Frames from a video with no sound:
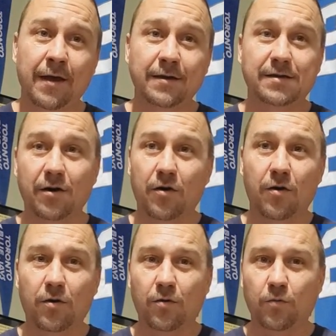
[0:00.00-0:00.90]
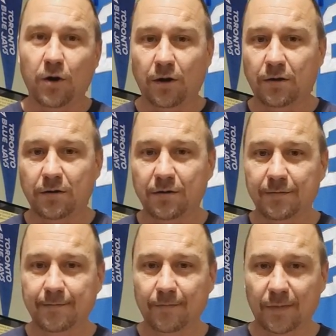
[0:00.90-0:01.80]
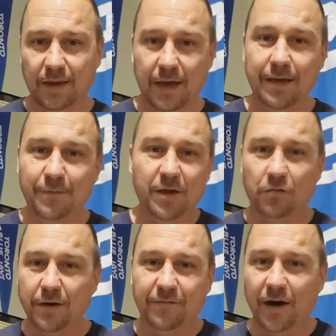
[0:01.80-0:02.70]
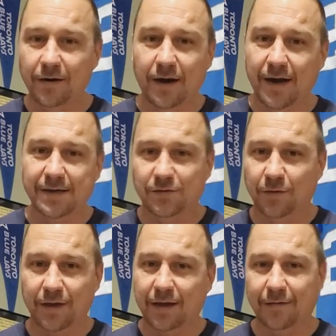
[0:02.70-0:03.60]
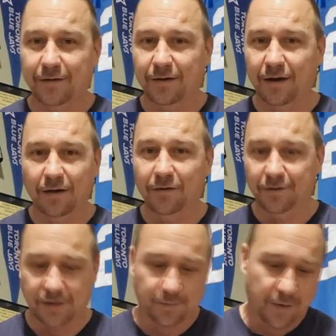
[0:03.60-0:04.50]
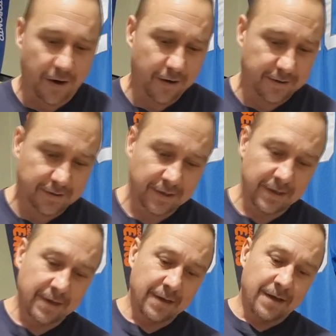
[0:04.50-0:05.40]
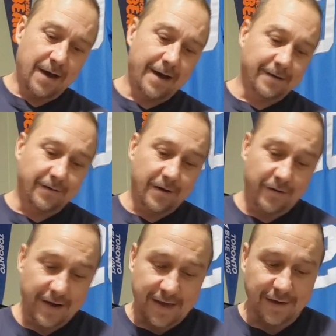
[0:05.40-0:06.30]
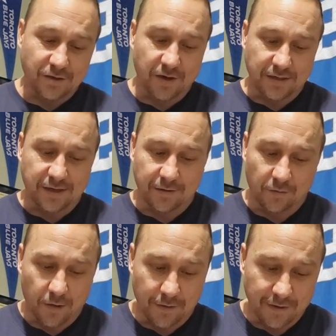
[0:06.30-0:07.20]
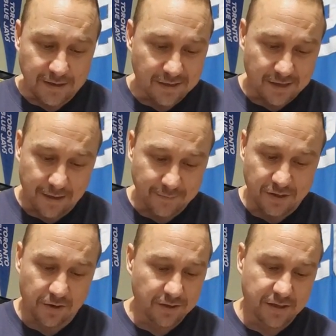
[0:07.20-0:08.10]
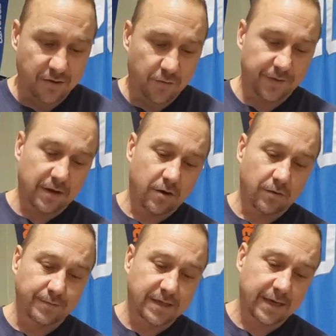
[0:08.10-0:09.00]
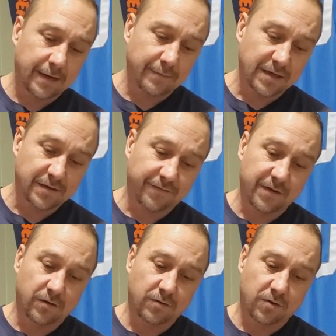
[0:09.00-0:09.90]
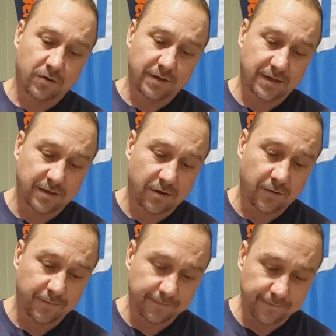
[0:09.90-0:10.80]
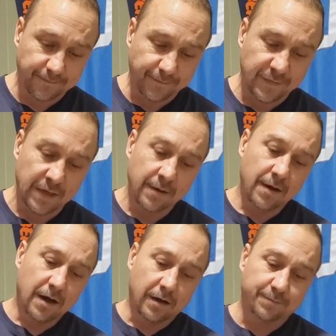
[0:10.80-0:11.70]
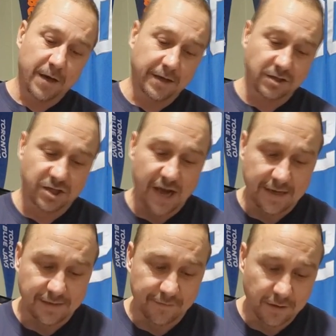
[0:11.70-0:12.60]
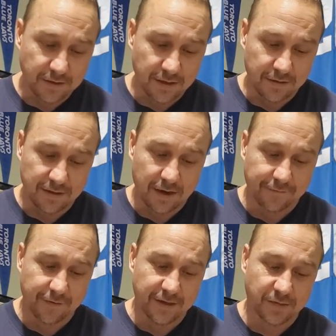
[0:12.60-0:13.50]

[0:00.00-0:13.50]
So, will he be revitalized? Will they get a little spark? I don't know. I can't trust either one of these teams, so I'll just go with the home team. It's a field goal, so I'll pick Jacksonville to cover the